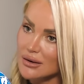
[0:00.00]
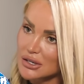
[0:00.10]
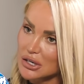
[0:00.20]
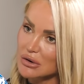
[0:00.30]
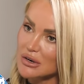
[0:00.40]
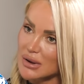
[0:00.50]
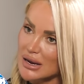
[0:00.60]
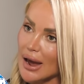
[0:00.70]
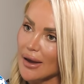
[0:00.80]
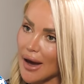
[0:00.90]
You know what I
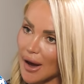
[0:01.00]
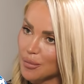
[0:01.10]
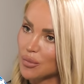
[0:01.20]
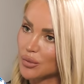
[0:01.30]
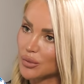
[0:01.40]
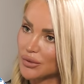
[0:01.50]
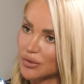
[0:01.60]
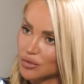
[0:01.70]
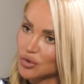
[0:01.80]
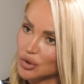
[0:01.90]
mean? I am
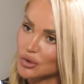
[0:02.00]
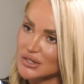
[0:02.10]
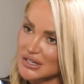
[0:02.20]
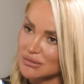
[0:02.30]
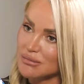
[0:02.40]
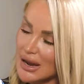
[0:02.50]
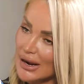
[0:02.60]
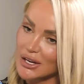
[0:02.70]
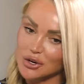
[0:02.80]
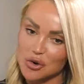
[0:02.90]
rude is me.
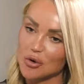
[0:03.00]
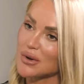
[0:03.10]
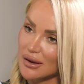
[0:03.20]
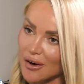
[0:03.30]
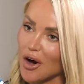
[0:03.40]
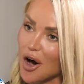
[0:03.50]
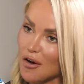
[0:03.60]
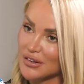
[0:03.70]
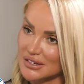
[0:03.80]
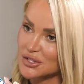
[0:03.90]
Like you cut me in
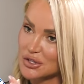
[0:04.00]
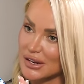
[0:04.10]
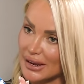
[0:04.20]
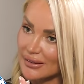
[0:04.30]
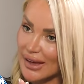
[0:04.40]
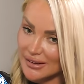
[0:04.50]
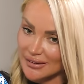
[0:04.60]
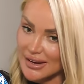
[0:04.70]
half. It's just like that.